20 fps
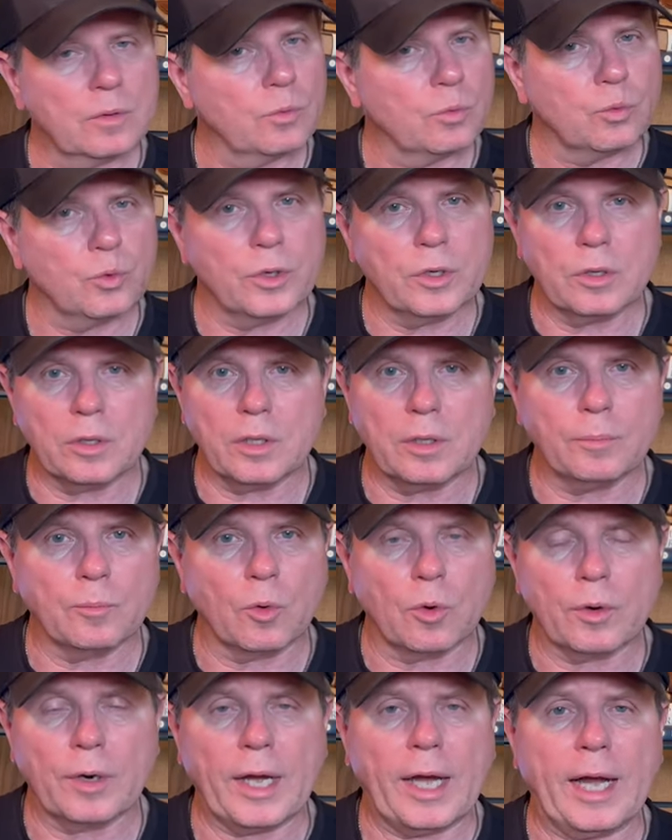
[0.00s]
really
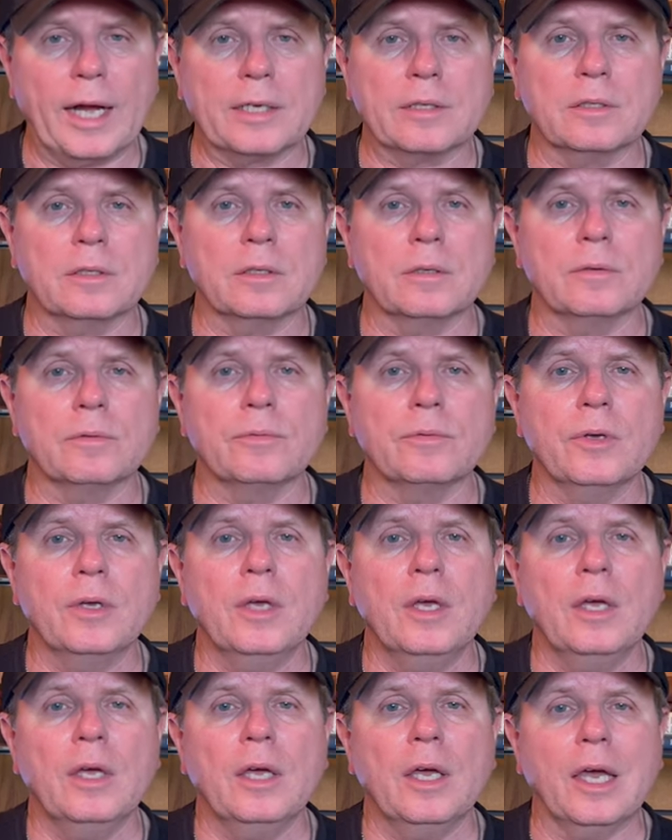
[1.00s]
more active
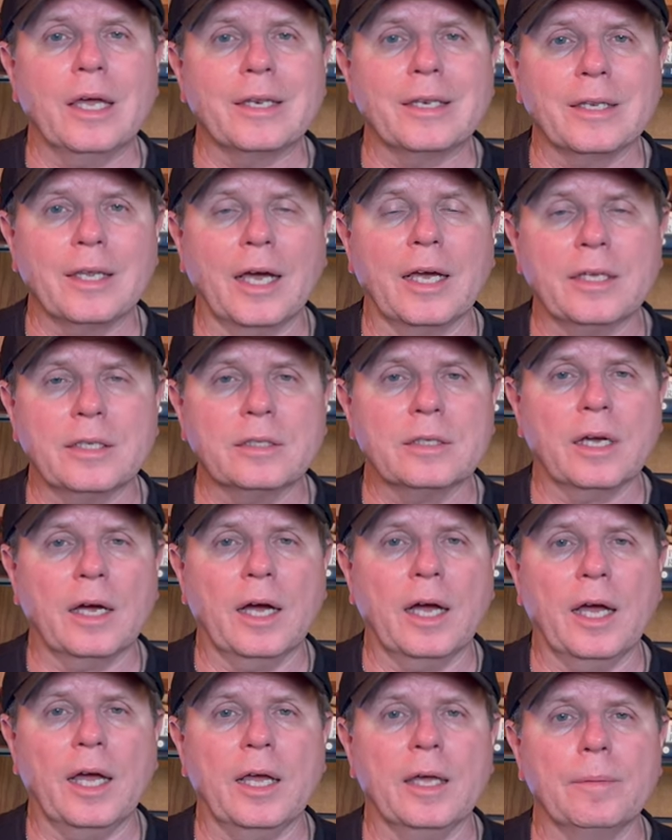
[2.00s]
at
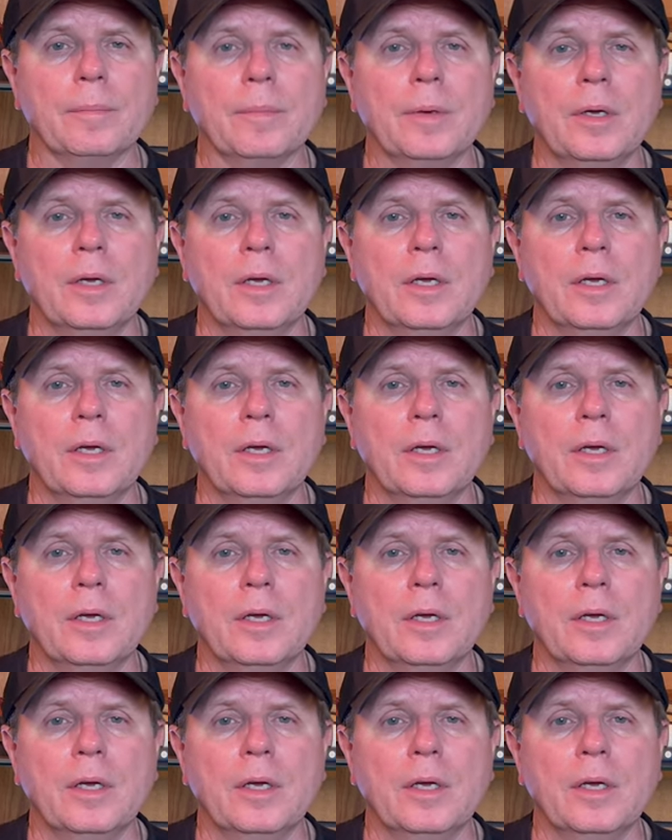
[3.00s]
nighttime.